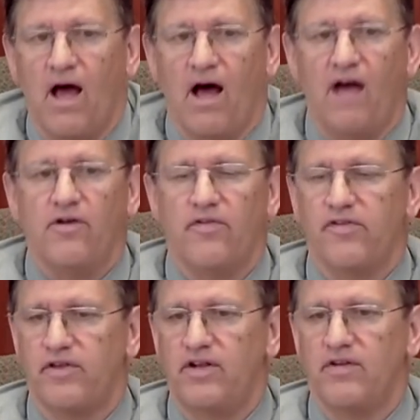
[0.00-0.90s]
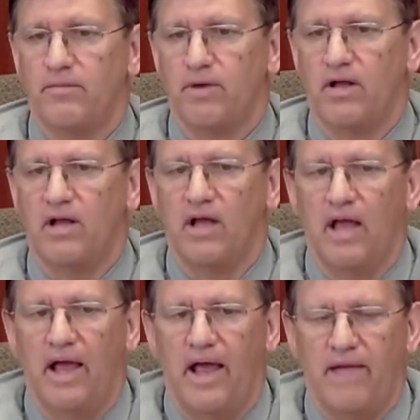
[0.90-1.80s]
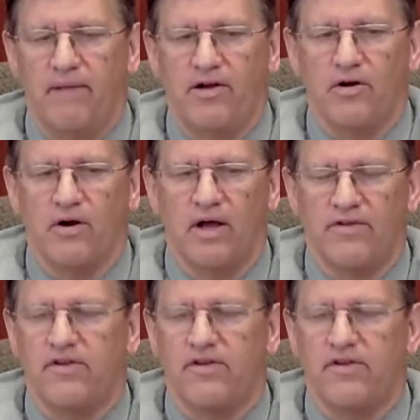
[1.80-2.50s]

under the city's umbrella and make her a city